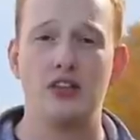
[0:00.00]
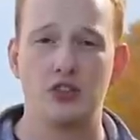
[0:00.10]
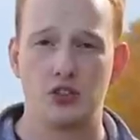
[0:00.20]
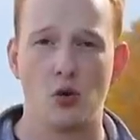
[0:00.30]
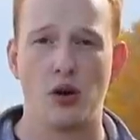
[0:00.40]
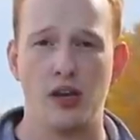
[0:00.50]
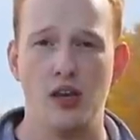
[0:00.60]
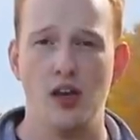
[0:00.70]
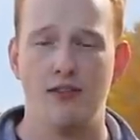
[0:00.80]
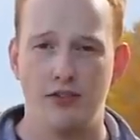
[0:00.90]
his story
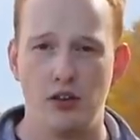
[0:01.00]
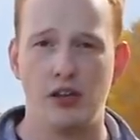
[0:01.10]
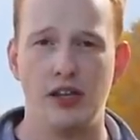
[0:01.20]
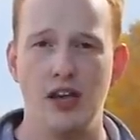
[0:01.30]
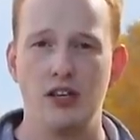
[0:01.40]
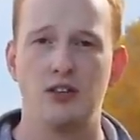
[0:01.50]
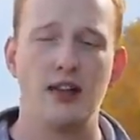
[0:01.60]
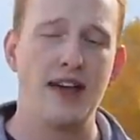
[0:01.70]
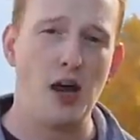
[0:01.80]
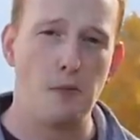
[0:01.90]
fully, to
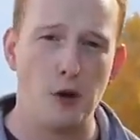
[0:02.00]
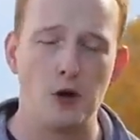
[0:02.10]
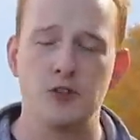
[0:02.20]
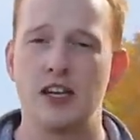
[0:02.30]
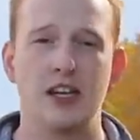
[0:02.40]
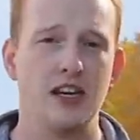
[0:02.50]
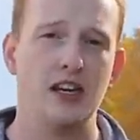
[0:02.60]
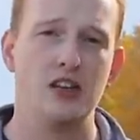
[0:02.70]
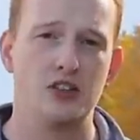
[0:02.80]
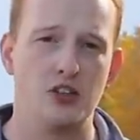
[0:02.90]
let Albertans and
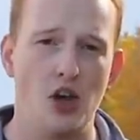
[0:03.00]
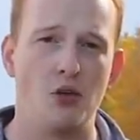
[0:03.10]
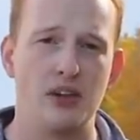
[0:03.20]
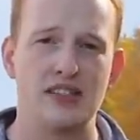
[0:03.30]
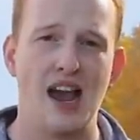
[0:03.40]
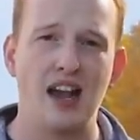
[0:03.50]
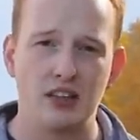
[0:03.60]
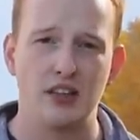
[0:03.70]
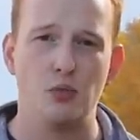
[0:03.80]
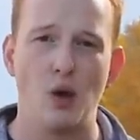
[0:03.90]
Canadians know
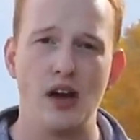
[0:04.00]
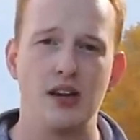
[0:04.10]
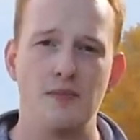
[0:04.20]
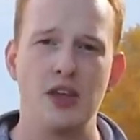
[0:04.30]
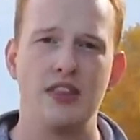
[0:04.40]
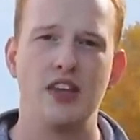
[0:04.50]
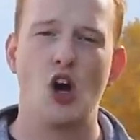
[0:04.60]
exactly what the